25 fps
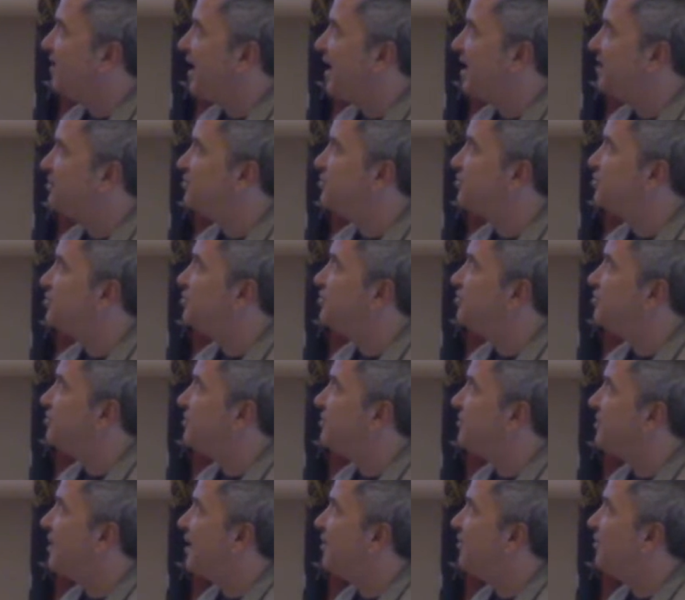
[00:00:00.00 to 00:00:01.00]
the answers to
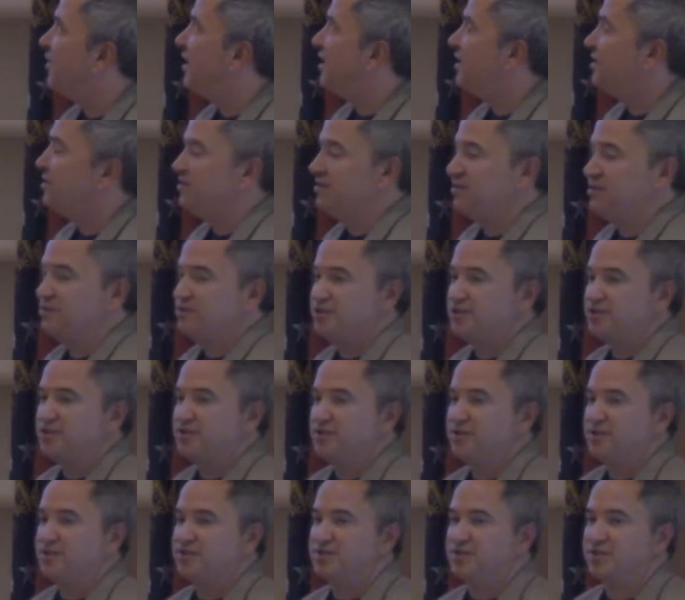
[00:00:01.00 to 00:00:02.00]
them that way.
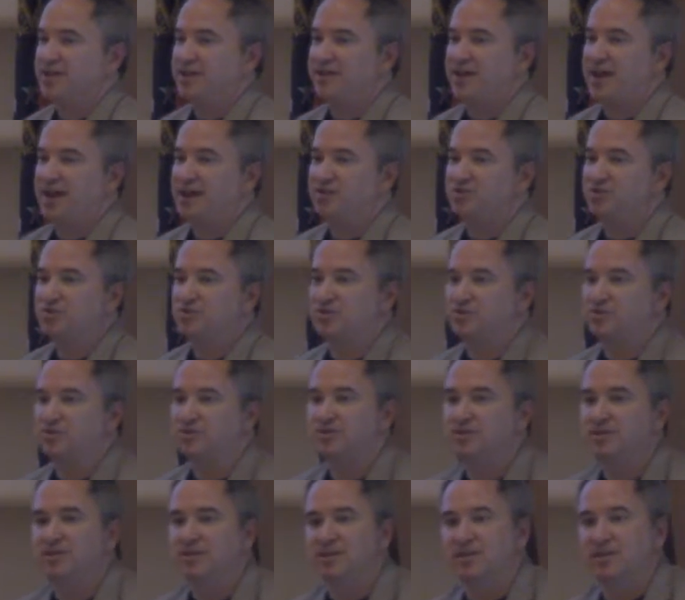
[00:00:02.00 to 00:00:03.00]
There's an
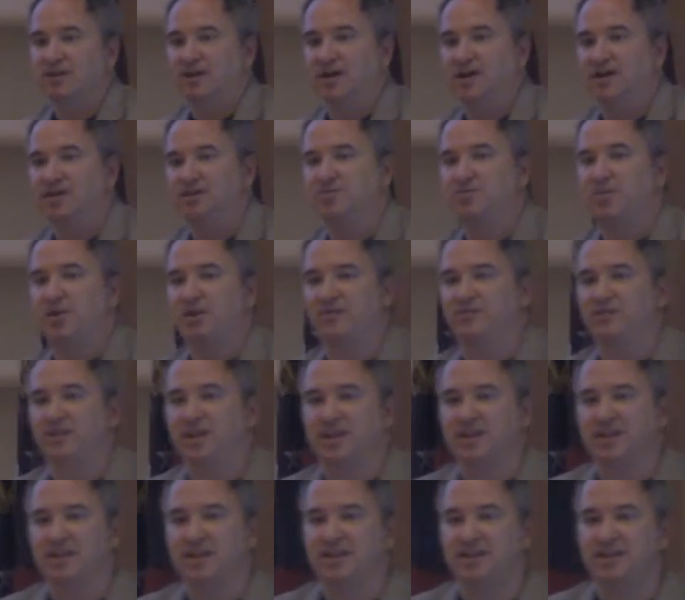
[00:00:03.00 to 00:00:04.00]
actual, as part
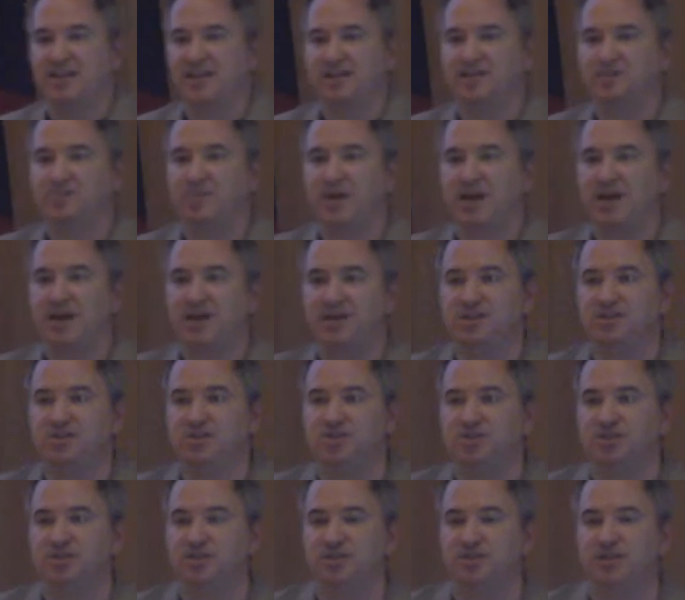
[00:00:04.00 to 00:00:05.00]
of an index
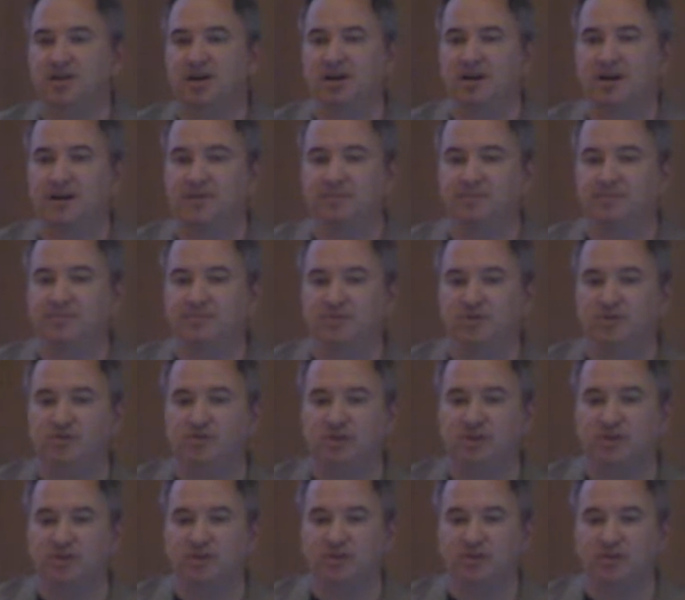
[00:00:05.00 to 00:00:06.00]
page,
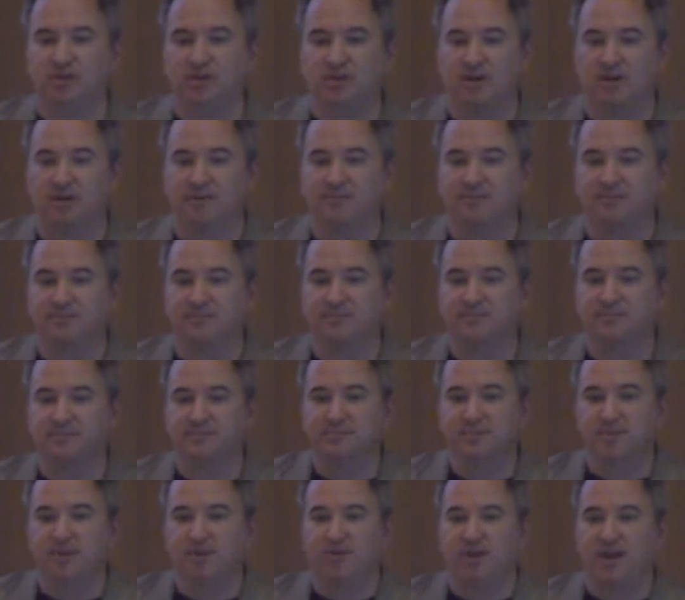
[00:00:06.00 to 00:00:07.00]
you can
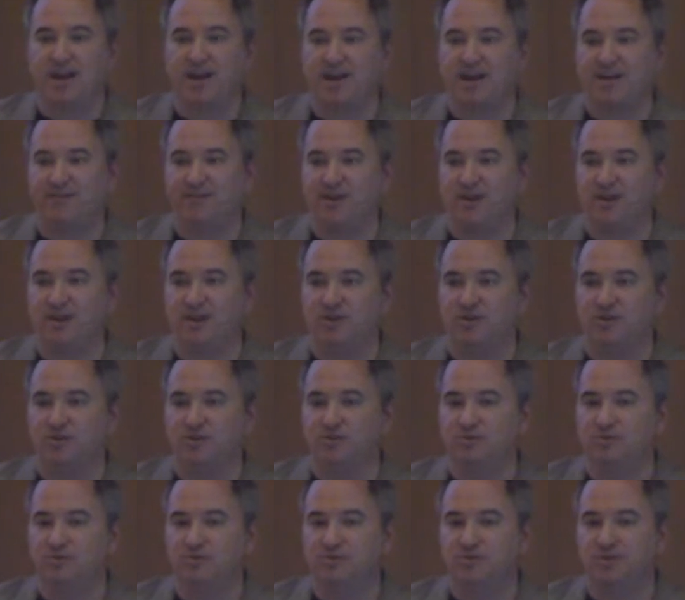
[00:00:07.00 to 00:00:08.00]
create
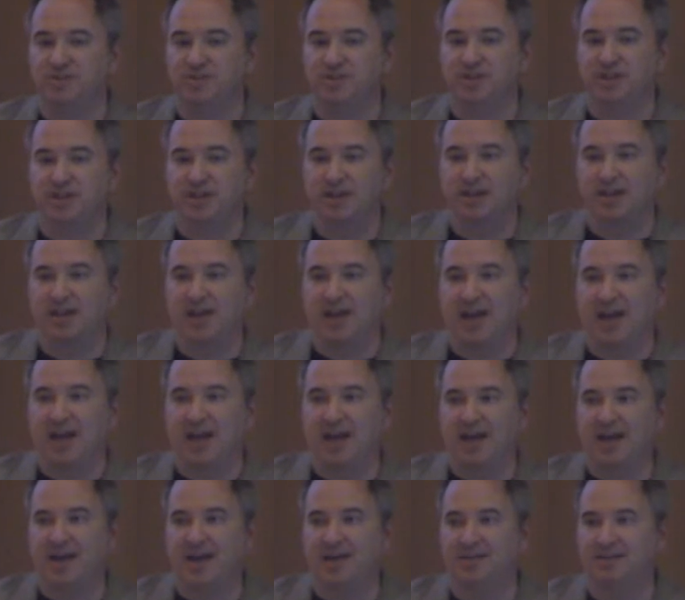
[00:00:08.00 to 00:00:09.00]
FAQs
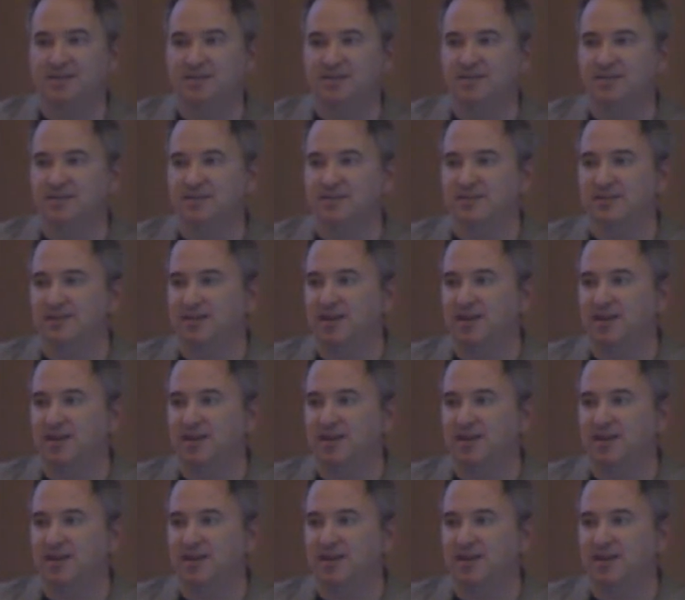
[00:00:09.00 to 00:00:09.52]
and